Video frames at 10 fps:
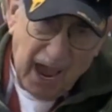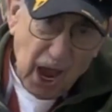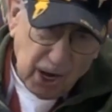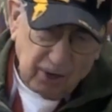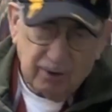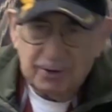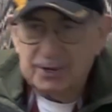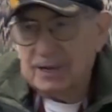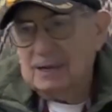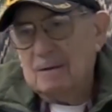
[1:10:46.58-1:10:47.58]

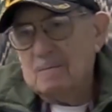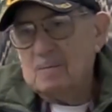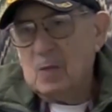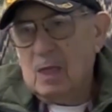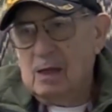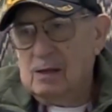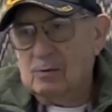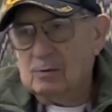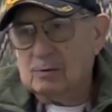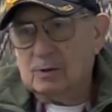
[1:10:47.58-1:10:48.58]
takers
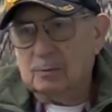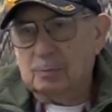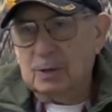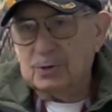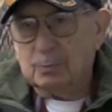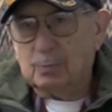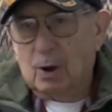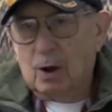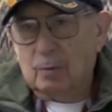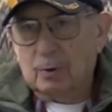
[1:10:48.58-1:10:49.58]
were a bunch of
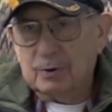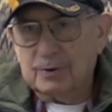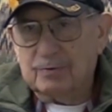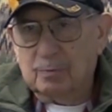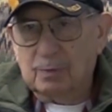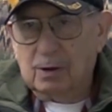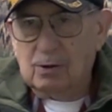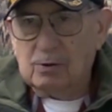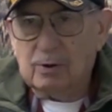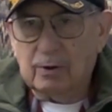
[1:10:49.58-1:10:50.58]
barbers from the
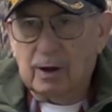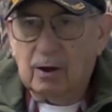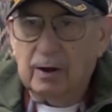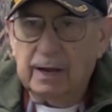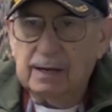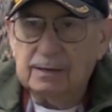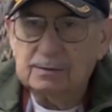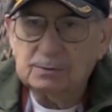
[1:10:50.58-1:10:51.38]
local area.